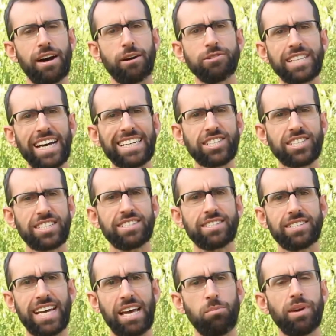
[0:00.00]

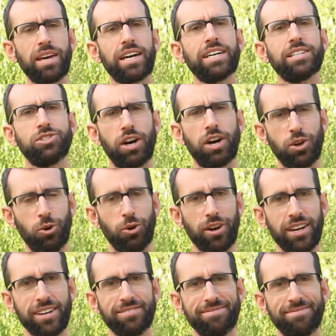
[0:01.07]

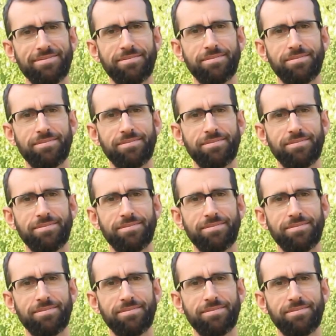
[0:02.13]
foundationszambia.org.